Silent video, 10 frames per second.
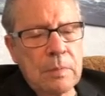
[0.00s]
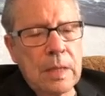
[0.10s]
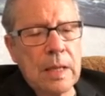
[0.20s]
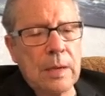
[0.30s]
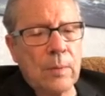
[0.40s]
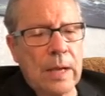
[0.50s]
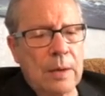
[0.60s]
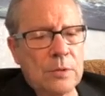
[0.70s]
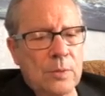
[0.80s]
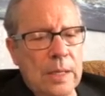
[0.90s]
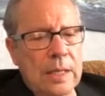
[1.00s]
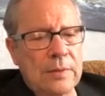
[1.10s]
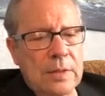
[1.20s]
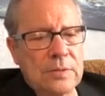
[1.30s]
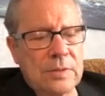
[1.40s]
And when I was reading
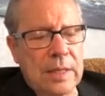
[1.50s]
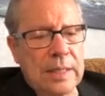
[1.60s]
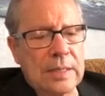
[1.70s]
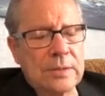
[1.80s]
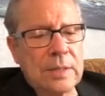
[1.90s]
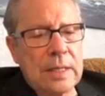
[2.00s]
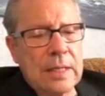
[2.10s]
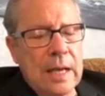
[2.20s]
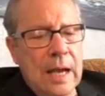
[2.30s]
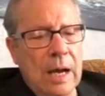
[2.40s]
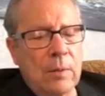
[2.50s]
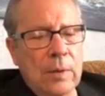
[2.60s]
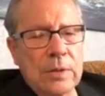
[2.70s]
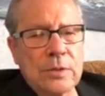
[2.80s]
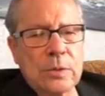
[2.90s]
these things, I
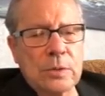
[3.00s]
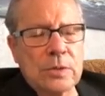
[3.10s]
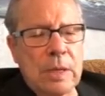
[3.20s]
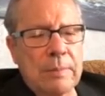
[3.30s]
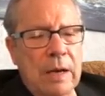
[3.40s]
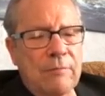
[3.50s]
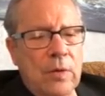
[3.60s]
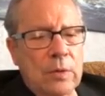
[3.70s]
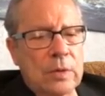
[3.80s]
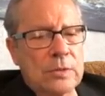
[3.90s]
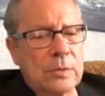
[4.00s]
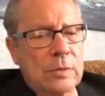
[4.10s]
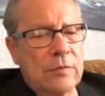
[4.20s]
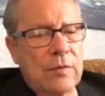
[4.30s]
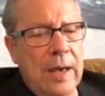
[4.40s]
wanted to somehow focus on
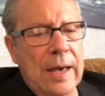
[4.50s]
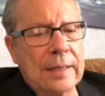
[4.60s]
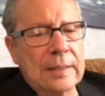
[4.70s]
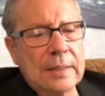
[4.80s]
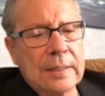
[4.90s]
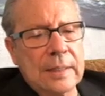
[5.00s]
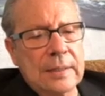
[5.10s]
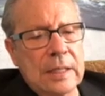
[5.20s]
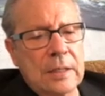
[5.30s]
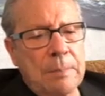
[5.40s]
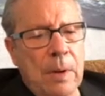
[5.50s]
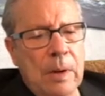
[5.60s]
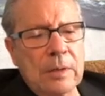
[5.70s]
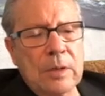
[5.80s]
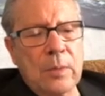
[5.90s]
the fact that the
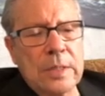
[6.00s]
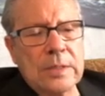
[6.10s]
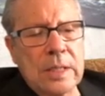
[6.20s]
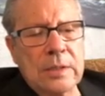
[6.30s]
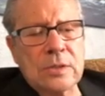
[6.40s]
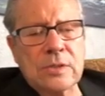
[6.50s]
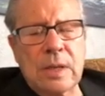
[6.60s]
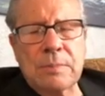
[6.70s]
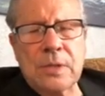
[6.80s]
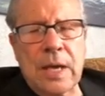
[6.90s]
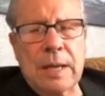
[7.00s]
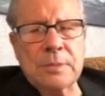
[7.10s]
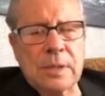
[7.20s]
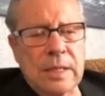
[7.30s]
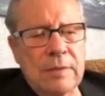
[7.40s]
part that we tend to
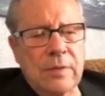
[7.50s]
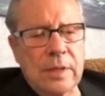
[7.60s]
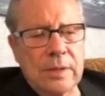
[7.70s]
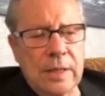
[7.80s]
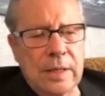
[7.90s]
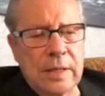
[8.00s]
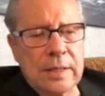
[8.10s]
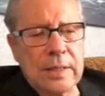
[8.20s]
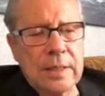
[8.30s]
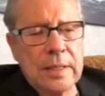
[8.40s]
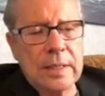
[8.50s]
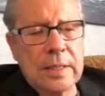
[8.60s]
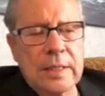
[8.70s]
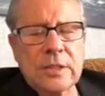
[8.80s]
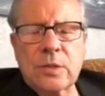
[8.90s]
sometimes leave undone
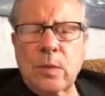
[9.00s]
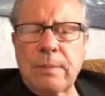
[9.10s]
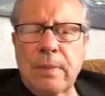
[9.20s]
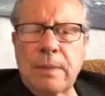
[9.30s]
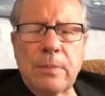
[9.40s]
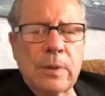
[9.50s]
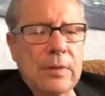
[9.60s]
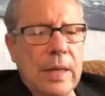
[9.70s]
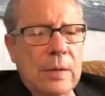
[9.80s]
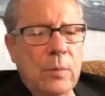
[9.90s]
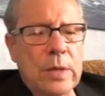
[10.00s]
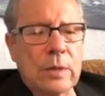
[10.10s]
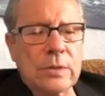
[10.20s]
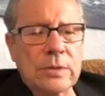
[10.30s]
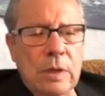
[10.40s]
is to remember that we
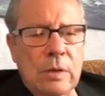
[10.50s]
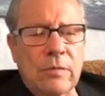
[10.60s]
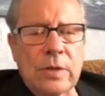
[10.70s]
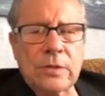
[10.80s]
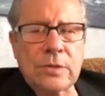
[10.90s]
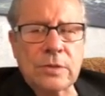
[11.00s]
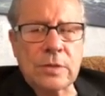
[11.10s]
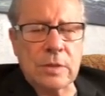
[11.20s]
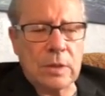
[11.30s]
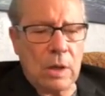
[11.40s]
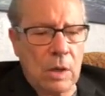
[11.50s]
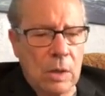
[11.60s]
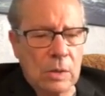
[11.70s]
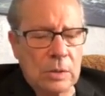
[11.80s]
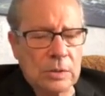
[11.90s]
are servants to the
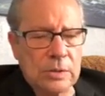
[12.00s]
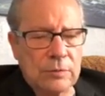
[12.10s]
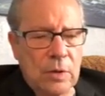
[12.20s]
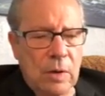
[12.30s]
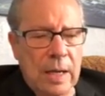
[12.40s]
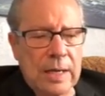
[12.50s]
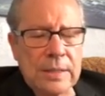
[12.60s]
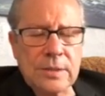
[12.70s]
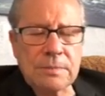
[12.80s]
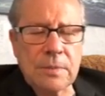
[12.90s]
cause of Christ.